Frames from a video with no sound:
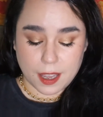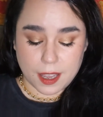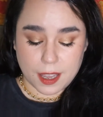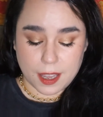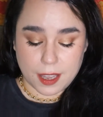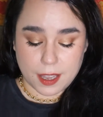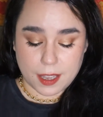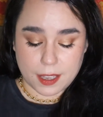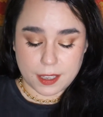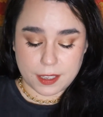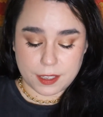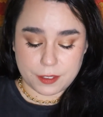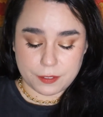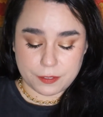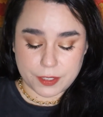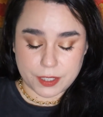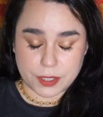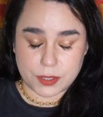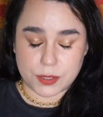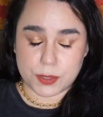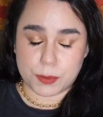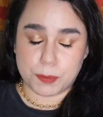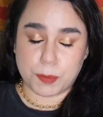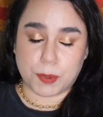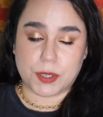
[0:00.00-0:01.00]
It
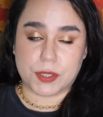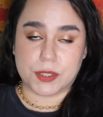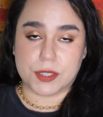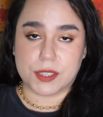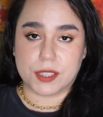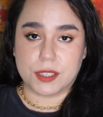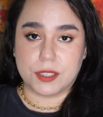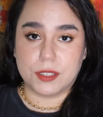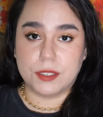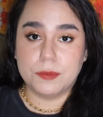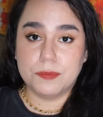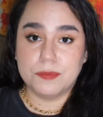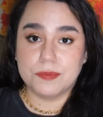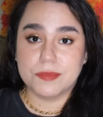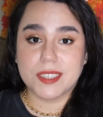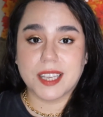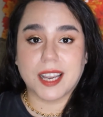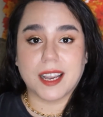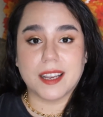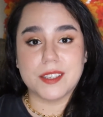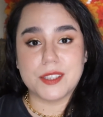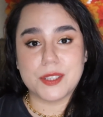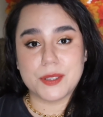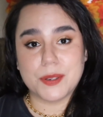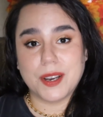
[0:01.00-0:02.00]
feels personal.
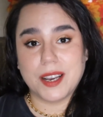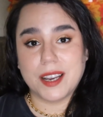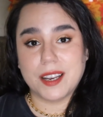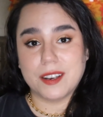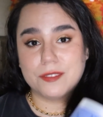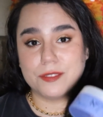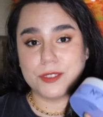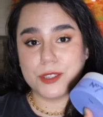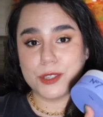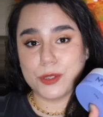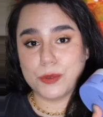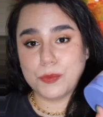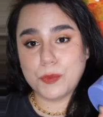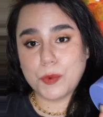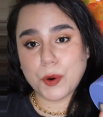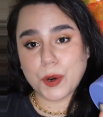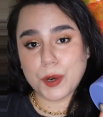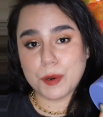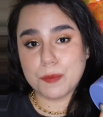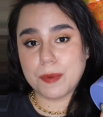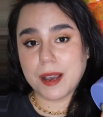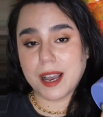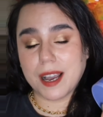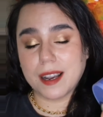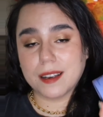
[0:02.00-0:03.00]
I do have 2 more
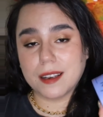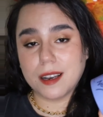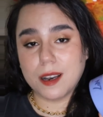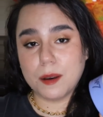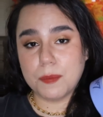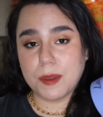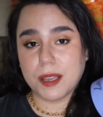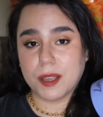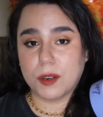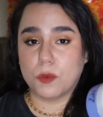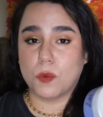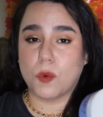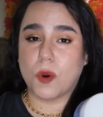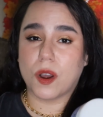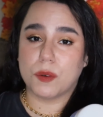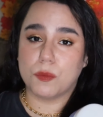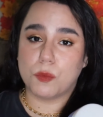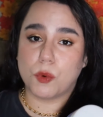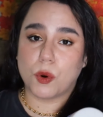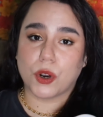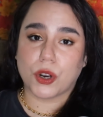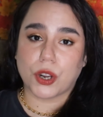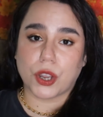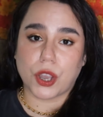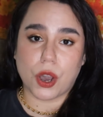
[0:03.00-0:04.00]
in backup and 1
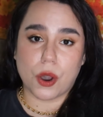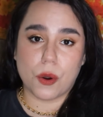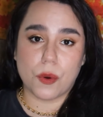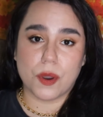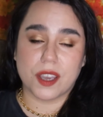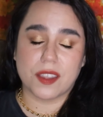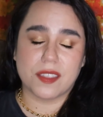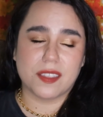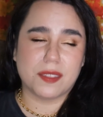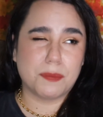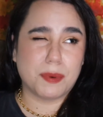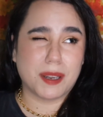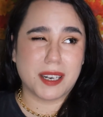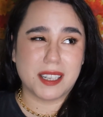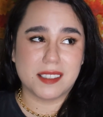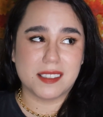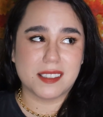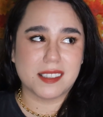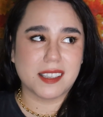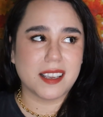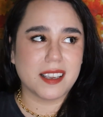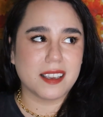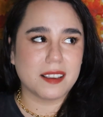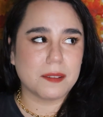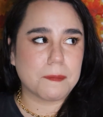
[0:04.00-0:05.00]
more going, but it's
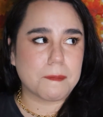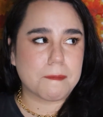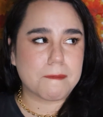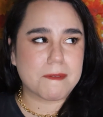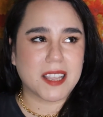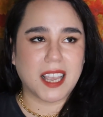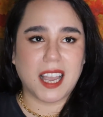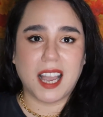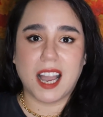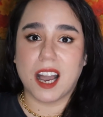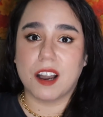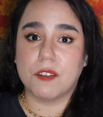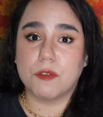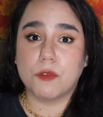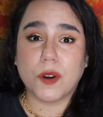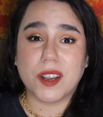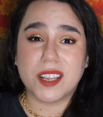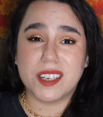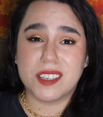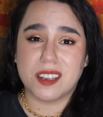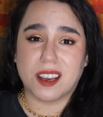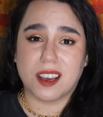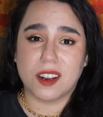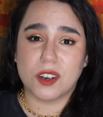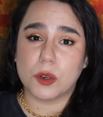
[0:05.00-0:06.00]
like halfway
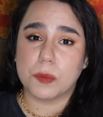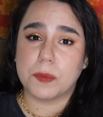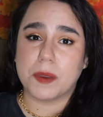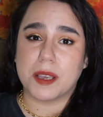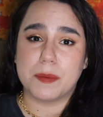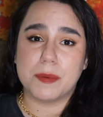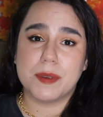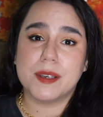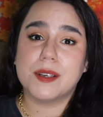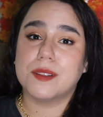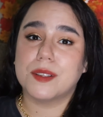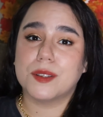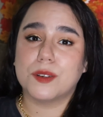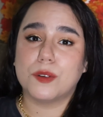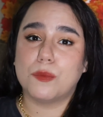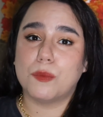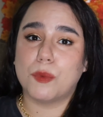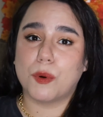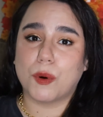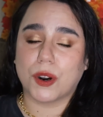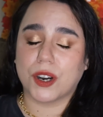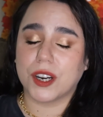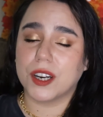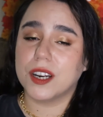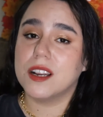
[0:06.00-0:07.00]
done or maybe a little
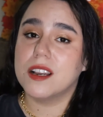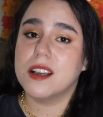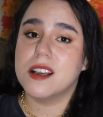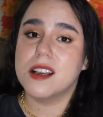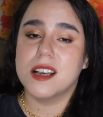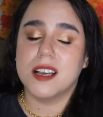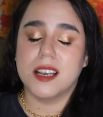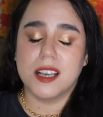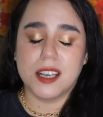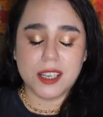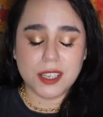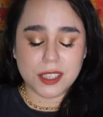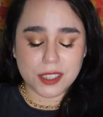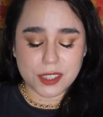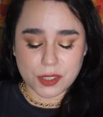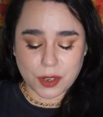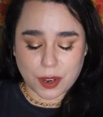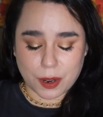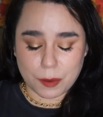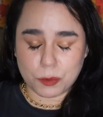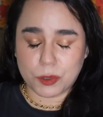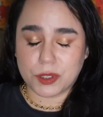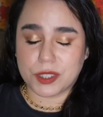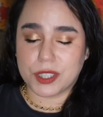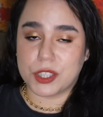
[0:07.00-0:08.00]
more. So
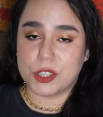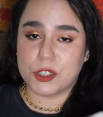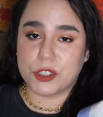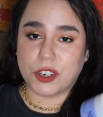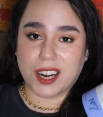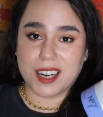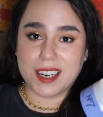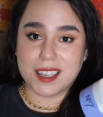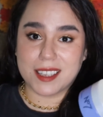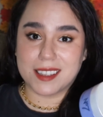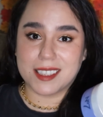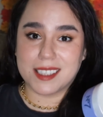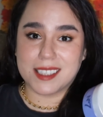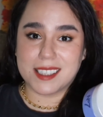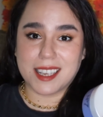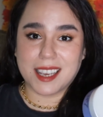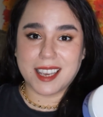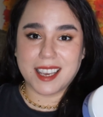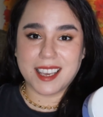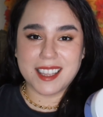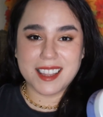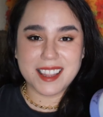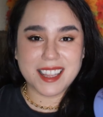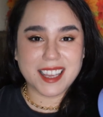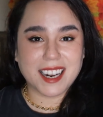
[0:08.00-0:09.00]
I'm really dreading the
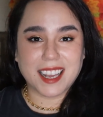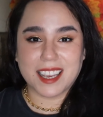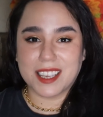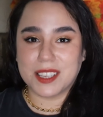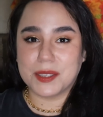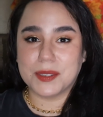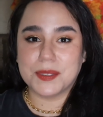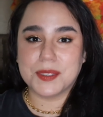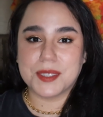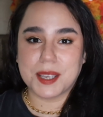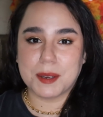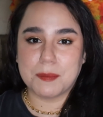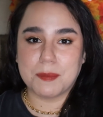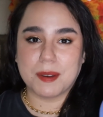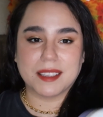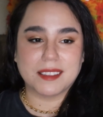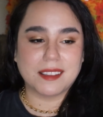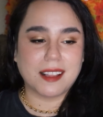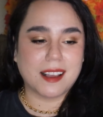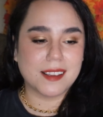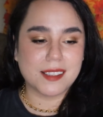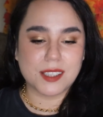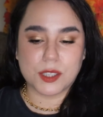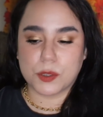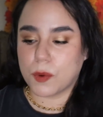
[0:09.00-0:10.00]
day that I use up my
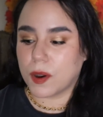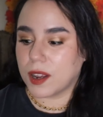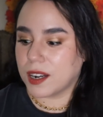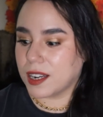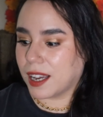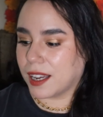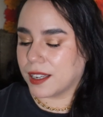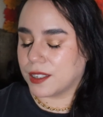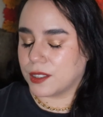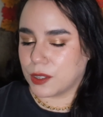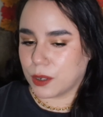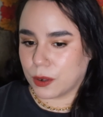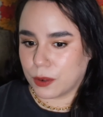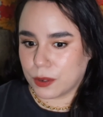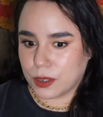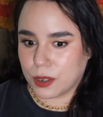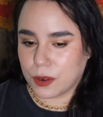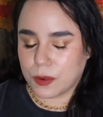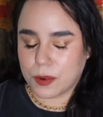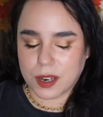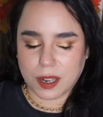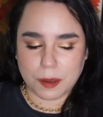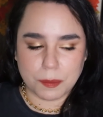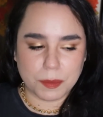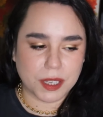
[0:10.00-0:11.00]
last one. I don't know
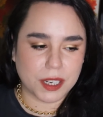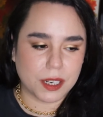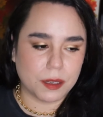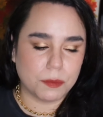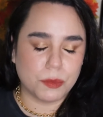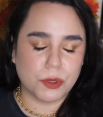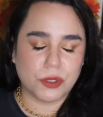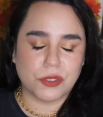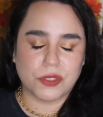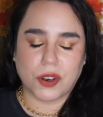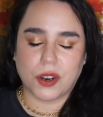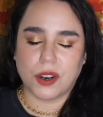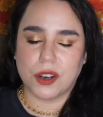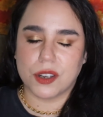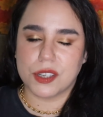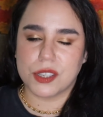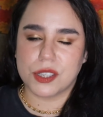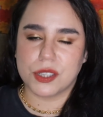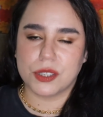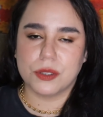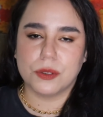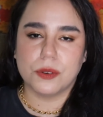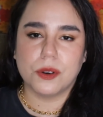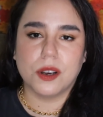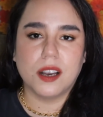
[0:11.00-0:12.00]
what I'm going to move on
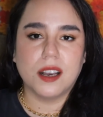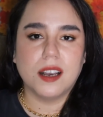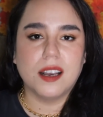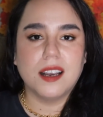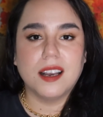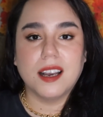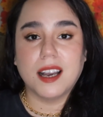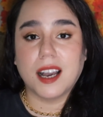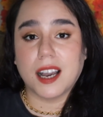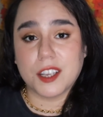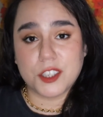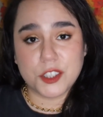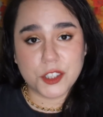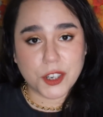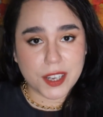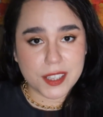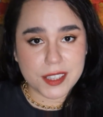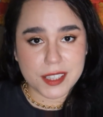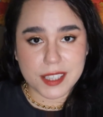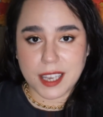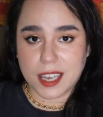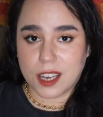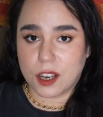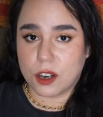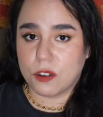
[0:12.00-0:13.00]
to. I tried
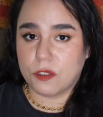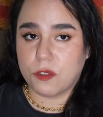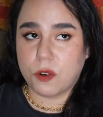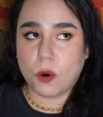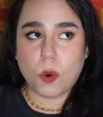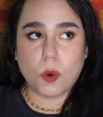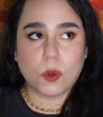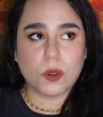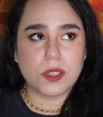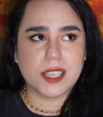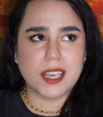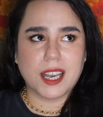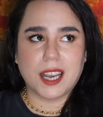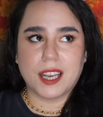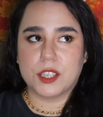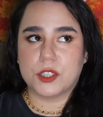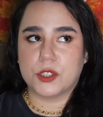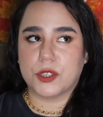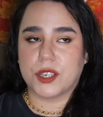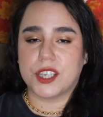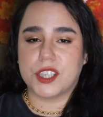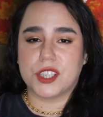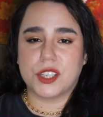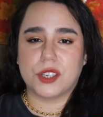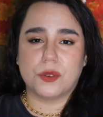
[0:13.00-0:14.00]
the e.l.f. Holy
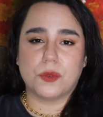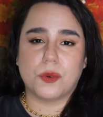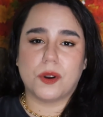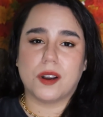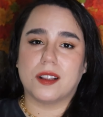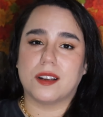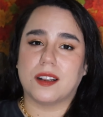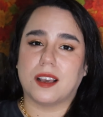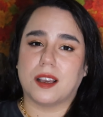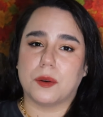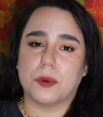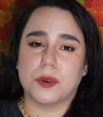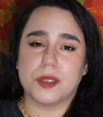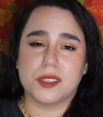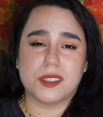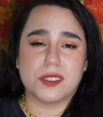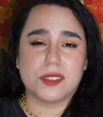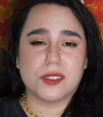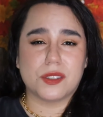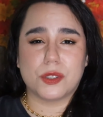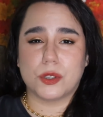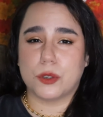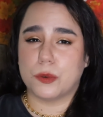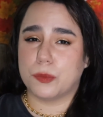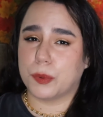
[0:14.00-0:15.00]
Hydration one. I wasn't
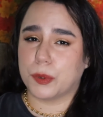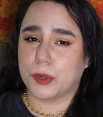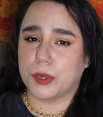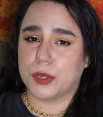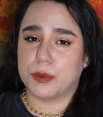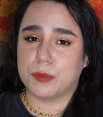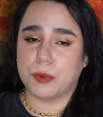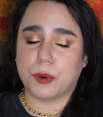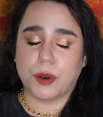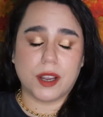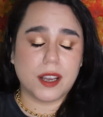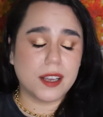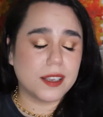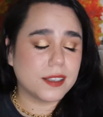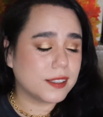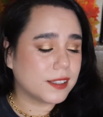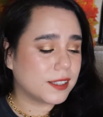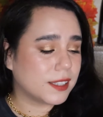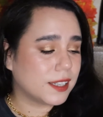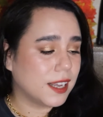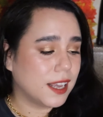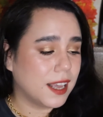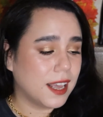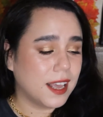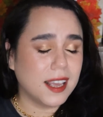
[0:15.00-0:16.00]
super
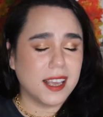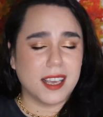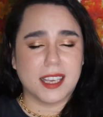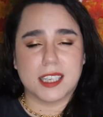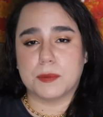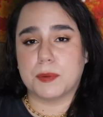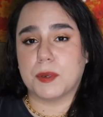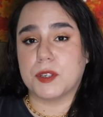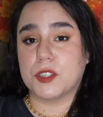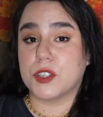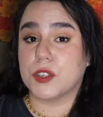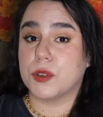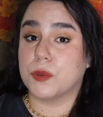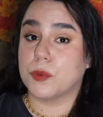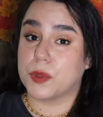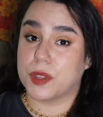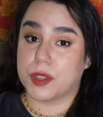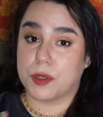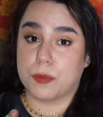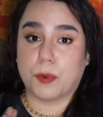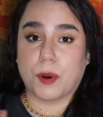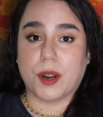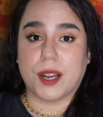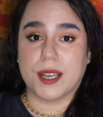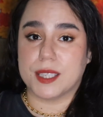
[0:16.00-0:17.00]
impressed, especially with
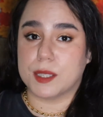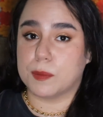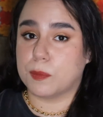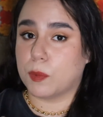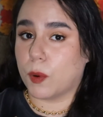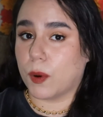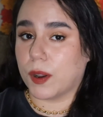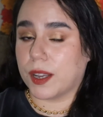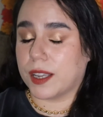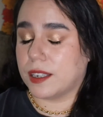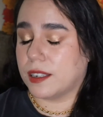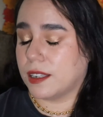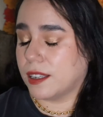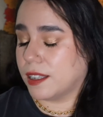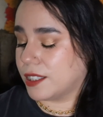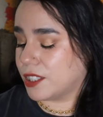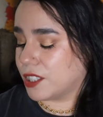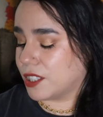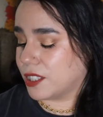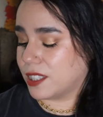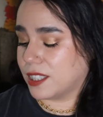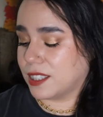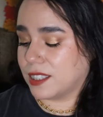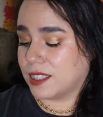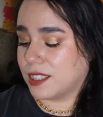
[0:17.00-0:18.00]
the price point. It
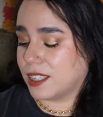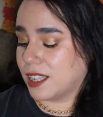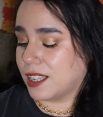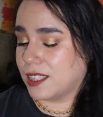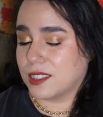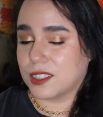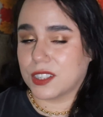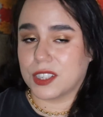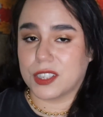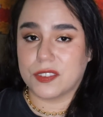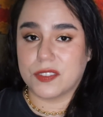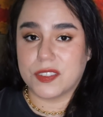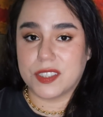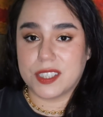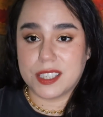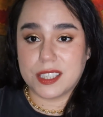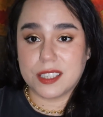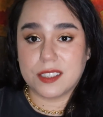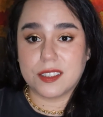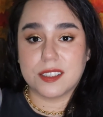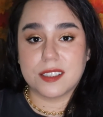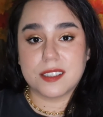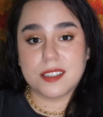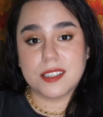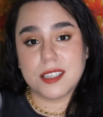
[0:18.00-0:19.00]
just isn't as good of a
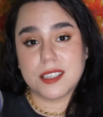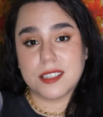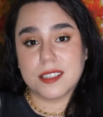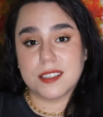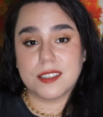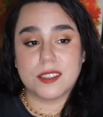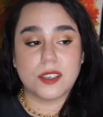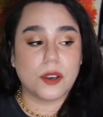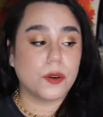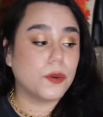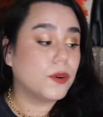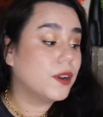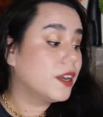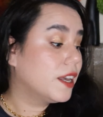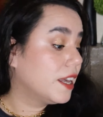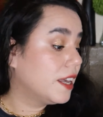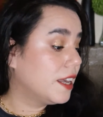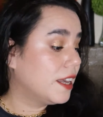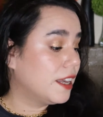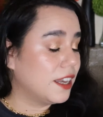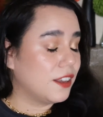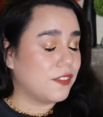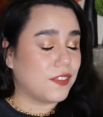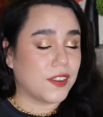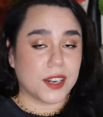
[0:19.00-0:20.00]
deal as this. So
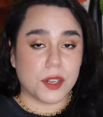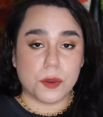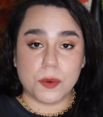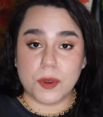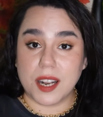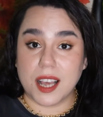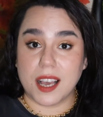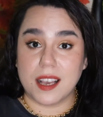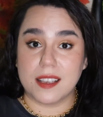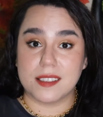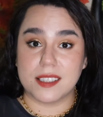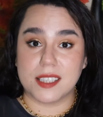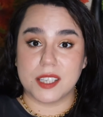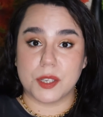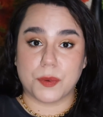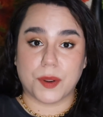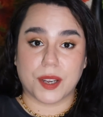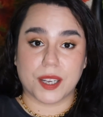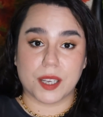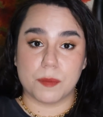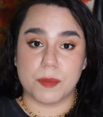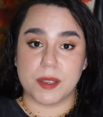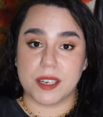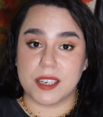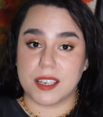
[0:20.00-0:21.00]
if anyone has any
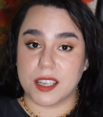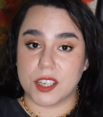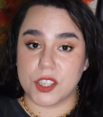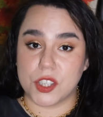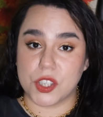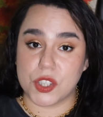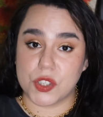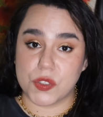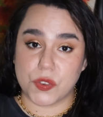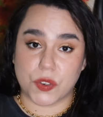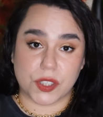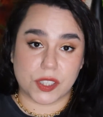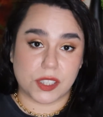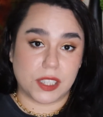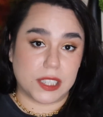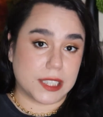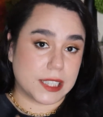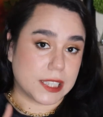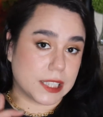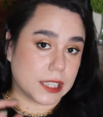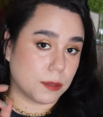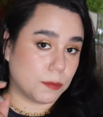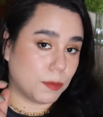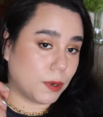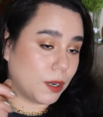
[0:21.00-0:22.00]
recommendations for
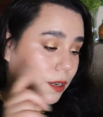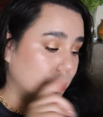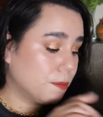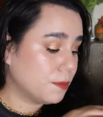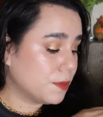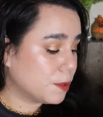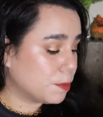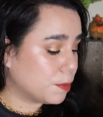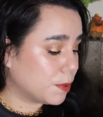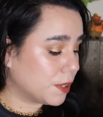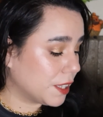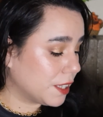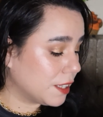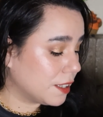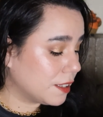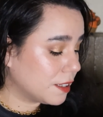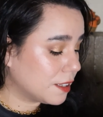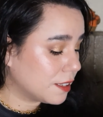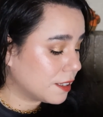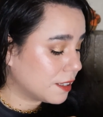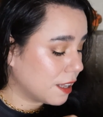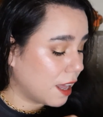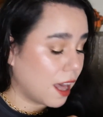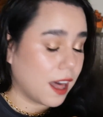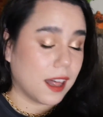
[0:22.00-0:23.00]
cleansing balms,
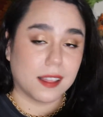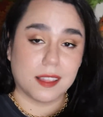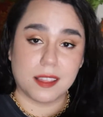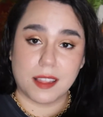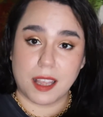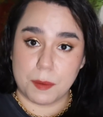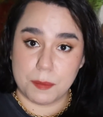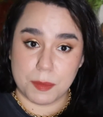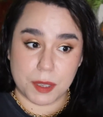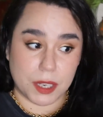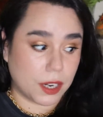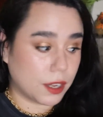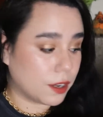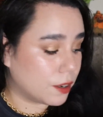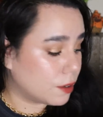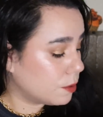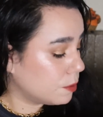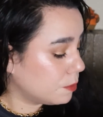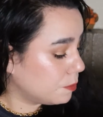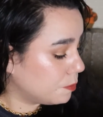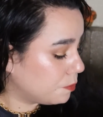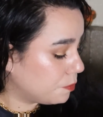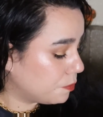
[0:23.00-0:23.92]
please let me know.